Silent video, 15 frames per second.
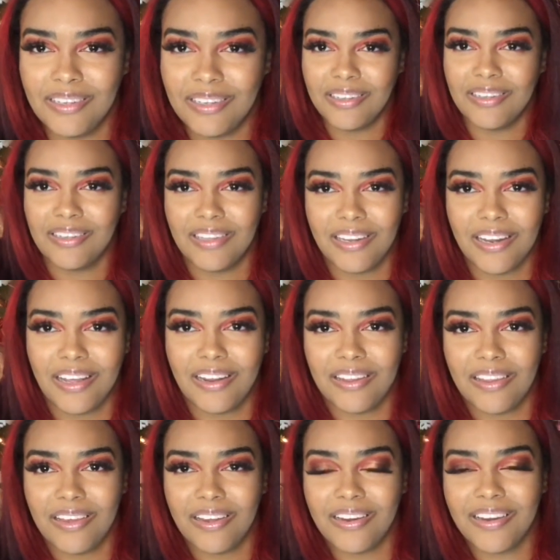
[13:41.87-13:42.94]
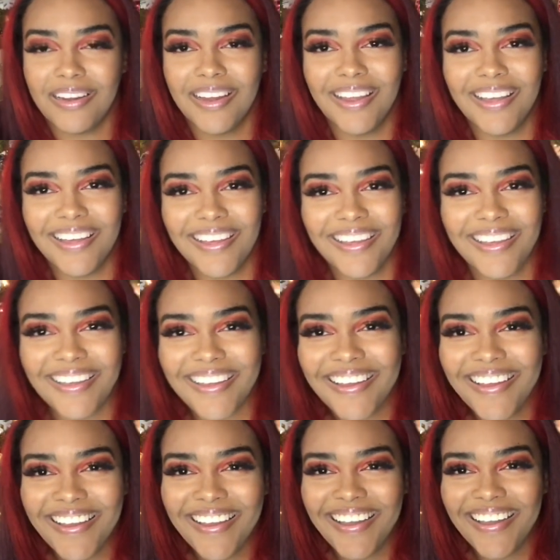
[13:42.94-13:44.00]
Get out of there.
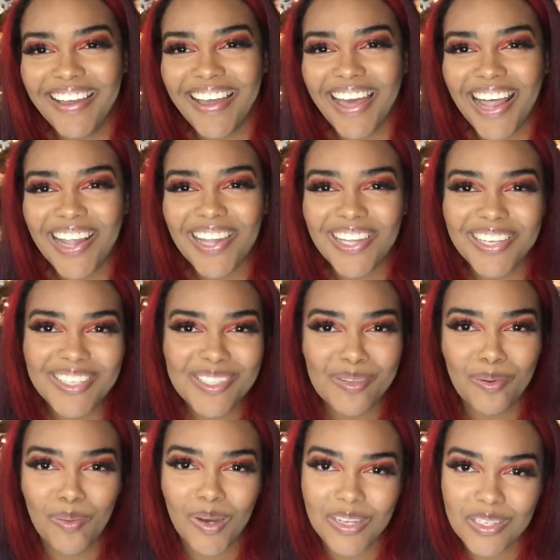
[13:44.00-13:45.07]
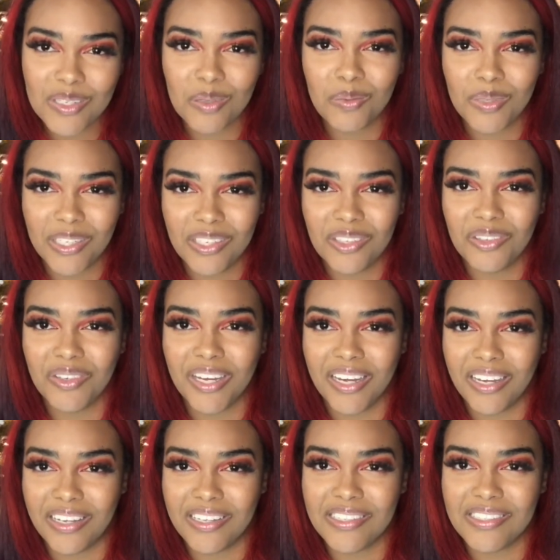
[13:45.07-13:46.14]
At least once a week, you
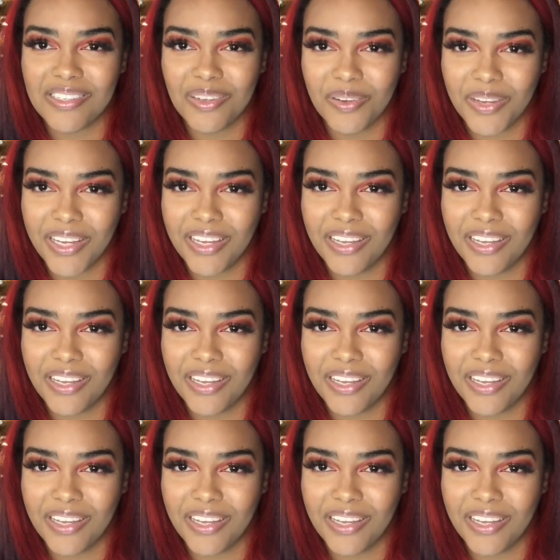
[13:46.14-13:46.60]
guys, okay?